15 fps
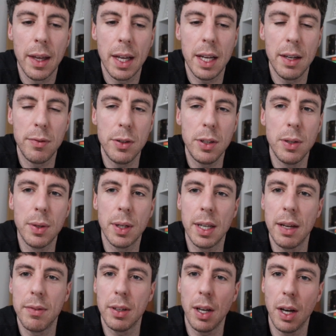if you can
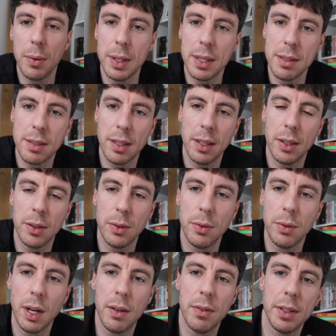ever go internal
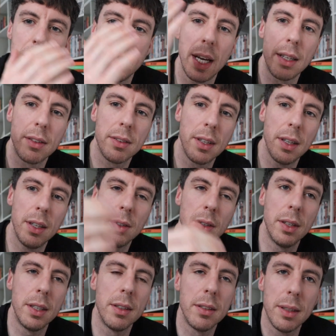rather than
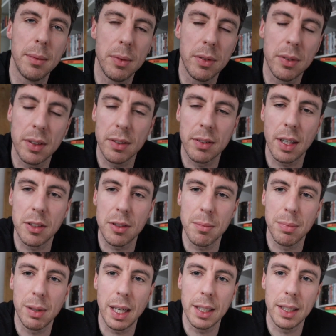external in terms of succession
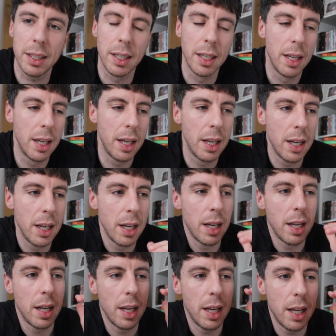planning,
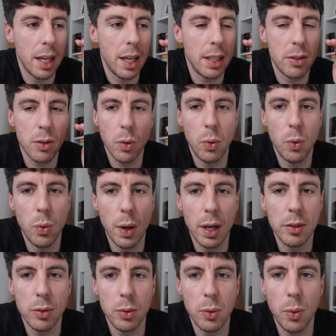it's
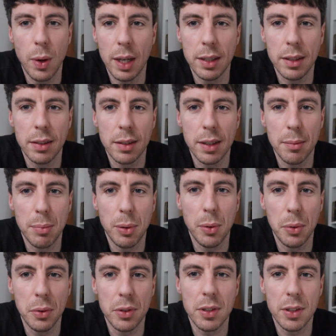always
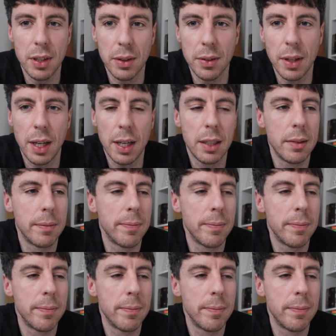important to do that.